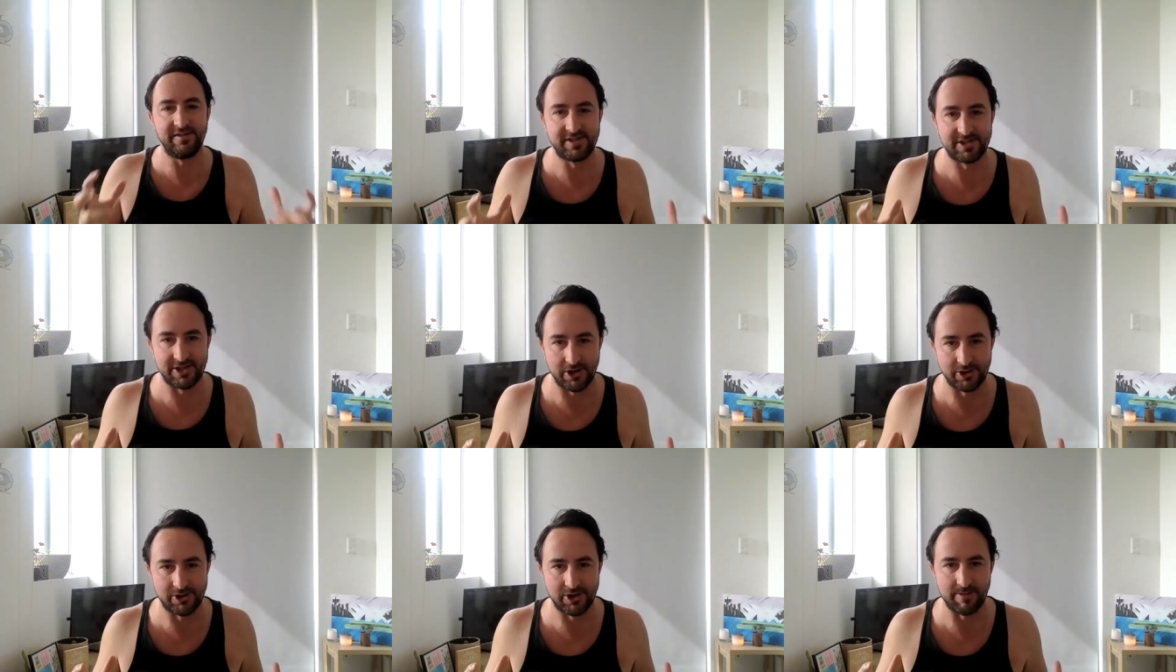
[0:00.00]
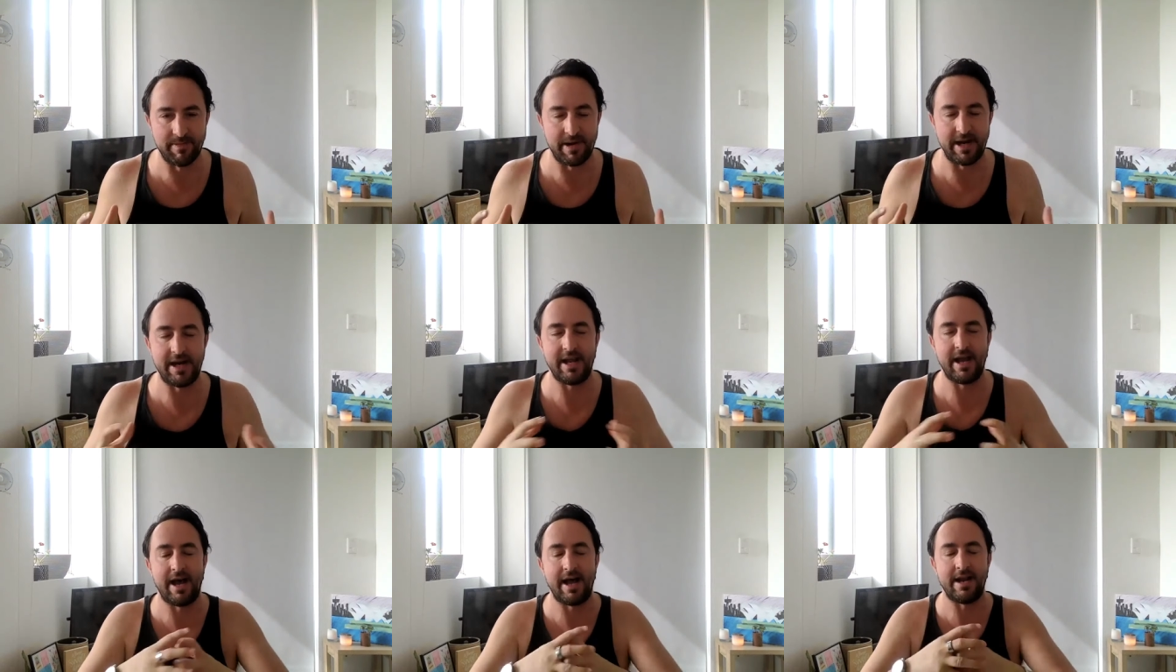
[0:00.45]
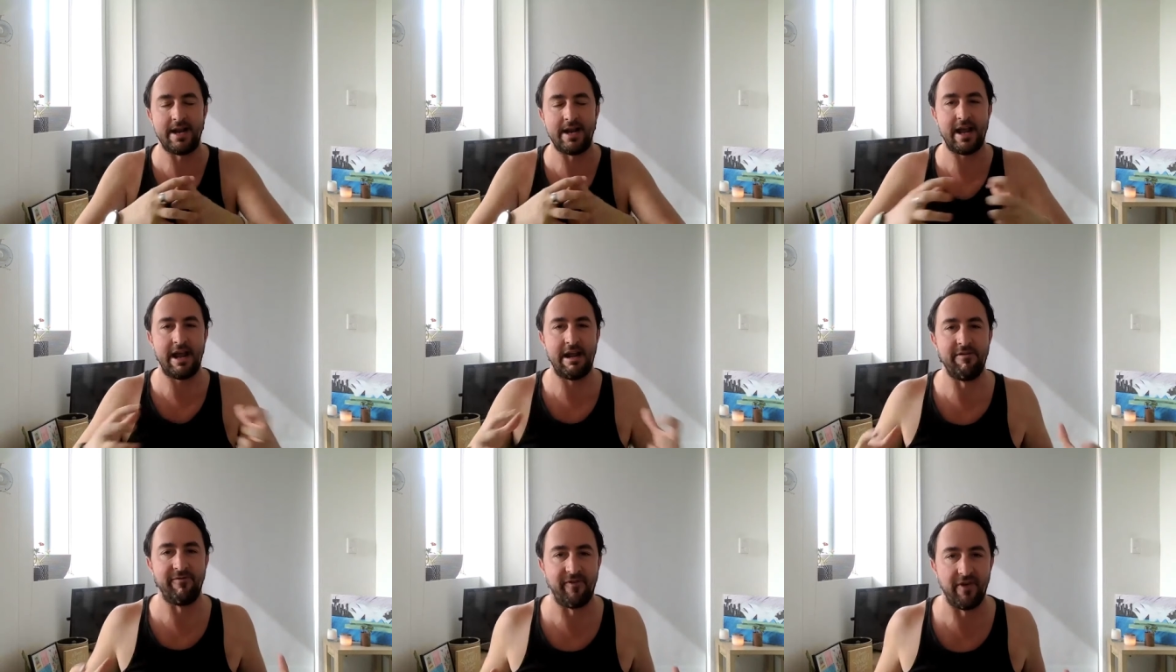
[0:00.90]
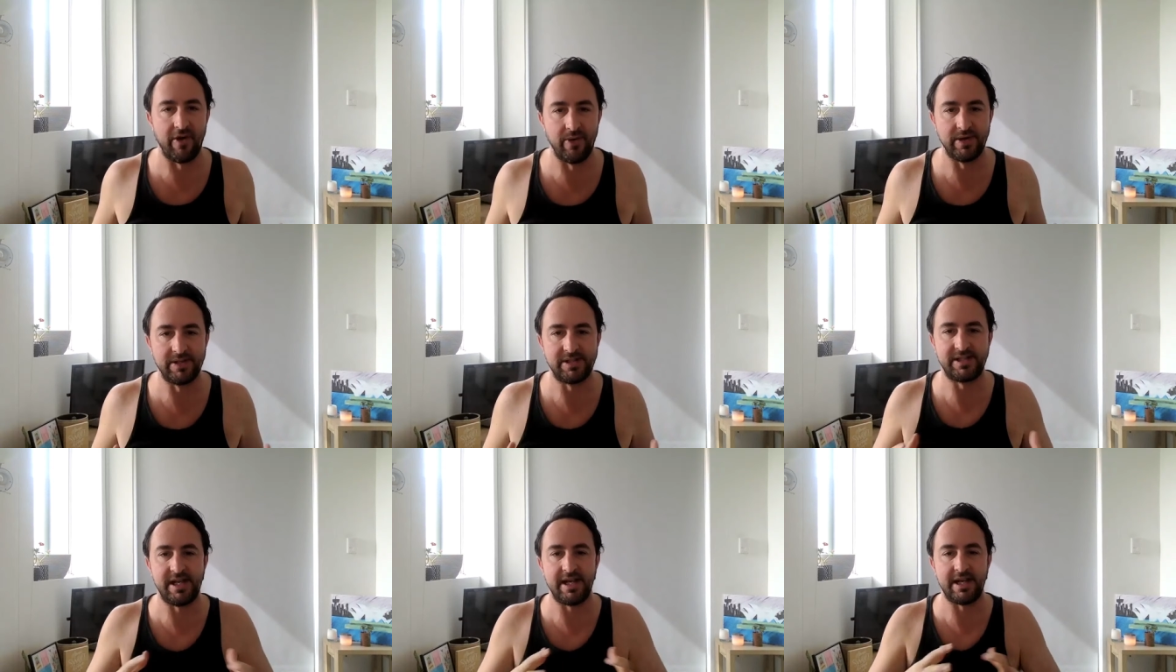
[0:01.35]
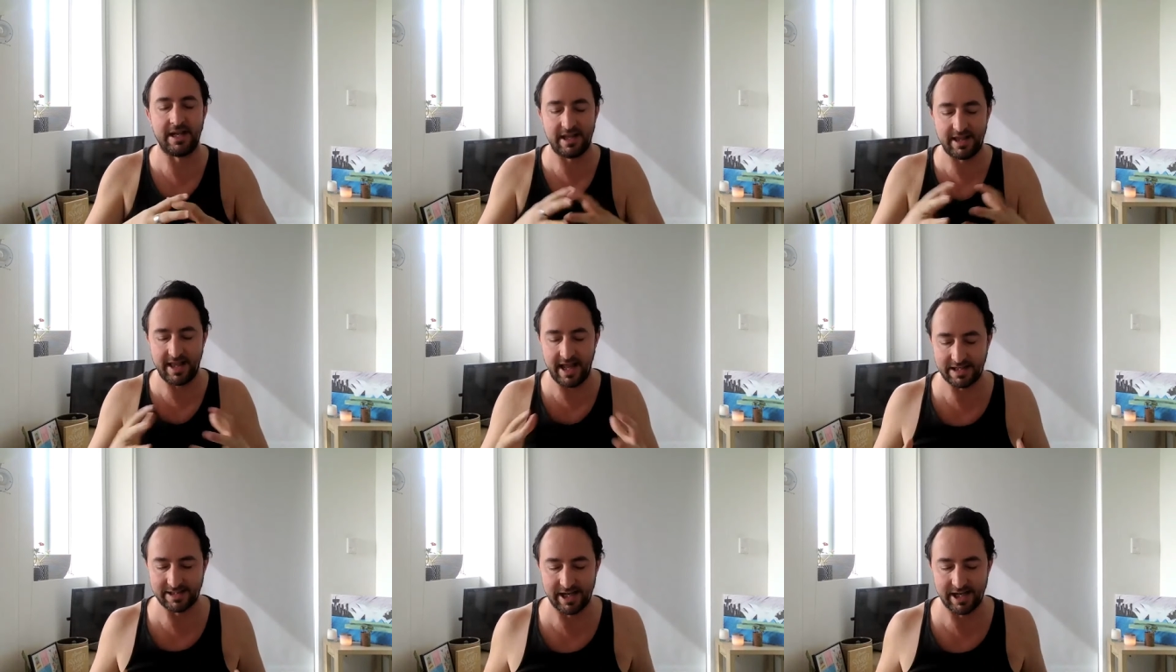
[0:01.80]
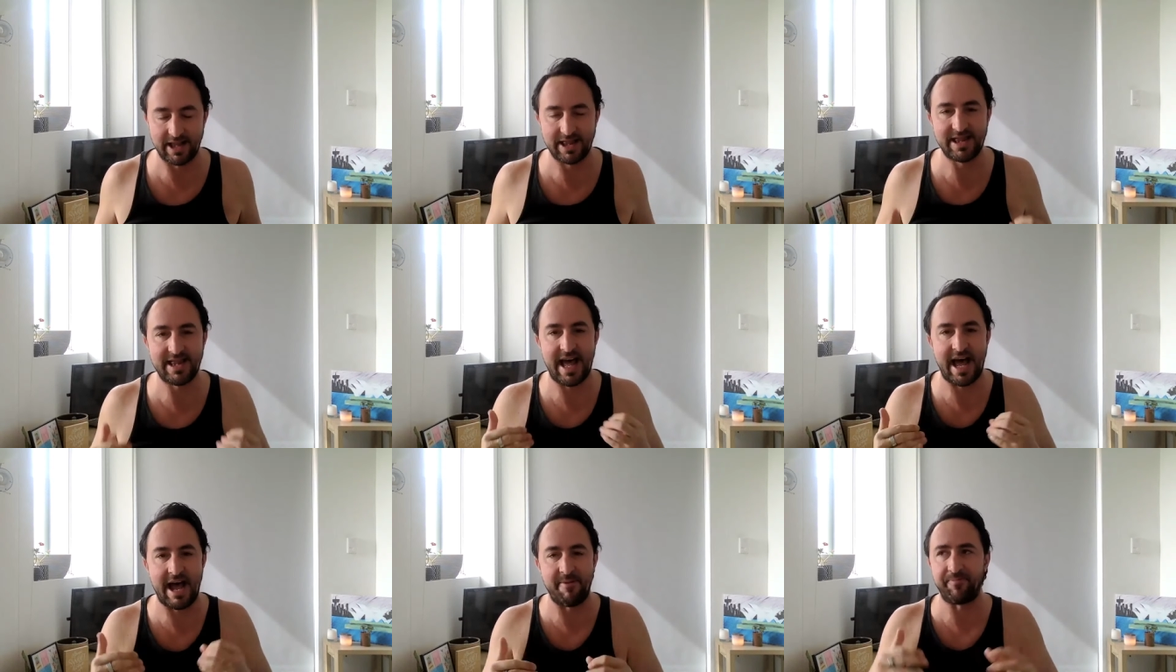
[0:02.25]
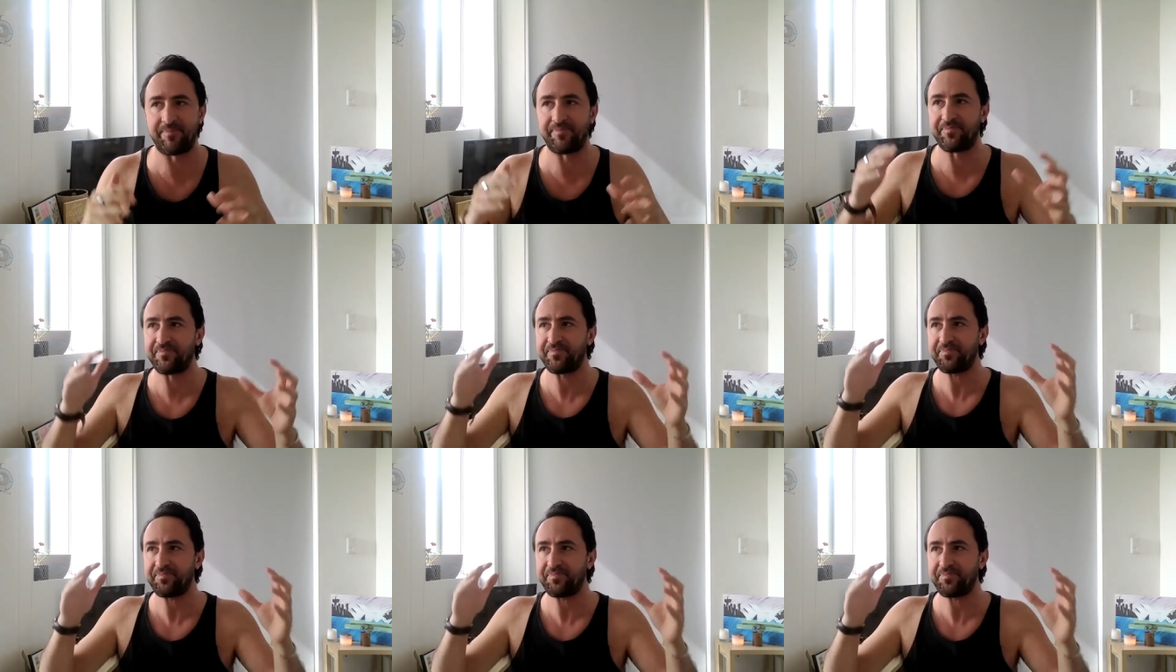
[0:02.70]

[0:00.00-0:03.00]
of social media and influencing and things like that,